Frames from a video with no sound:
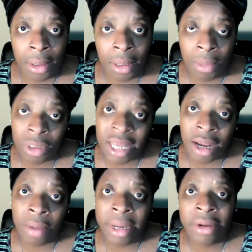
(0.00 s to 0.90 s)
The Most High
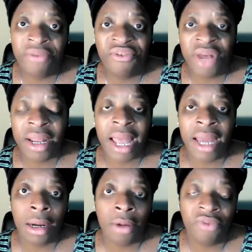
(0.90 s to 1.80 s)
gonna beat the fuck out
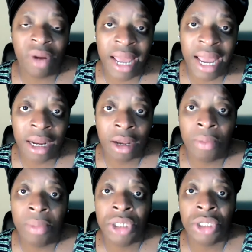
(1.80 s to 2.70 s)
of them for lying and
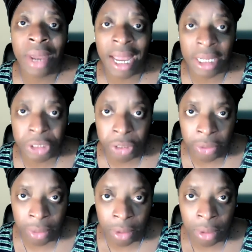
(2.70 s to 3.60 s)
gonna beat your ass
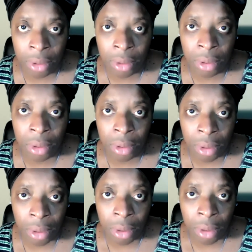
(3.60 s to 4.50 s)
too.
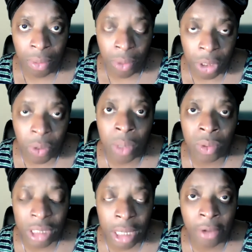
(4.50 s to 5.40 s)
With your
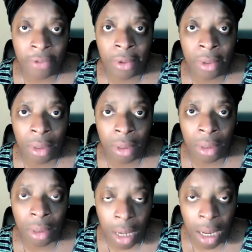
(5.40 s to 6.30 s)
grown self.
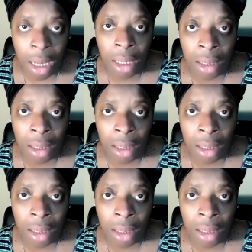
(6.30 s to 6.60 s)
Yeah.